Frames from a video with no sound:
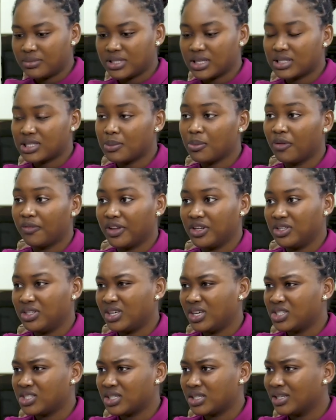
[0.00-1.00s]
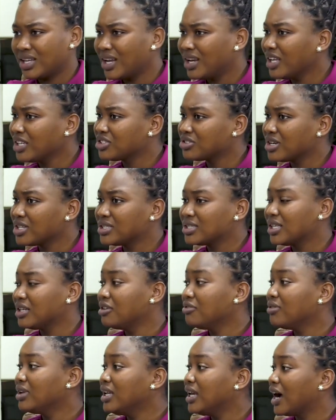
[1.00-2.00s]
system of education, the lecturers
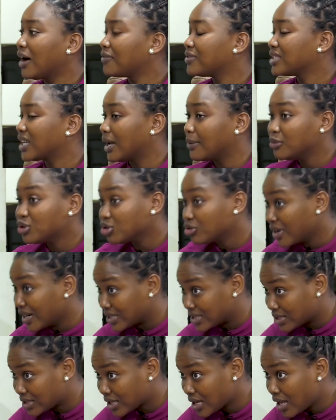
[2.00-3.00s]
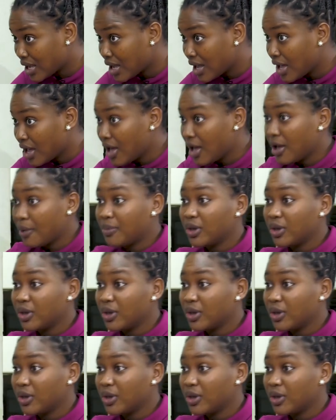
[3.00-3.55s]
didn't really have time to rest. To rest. Yeah.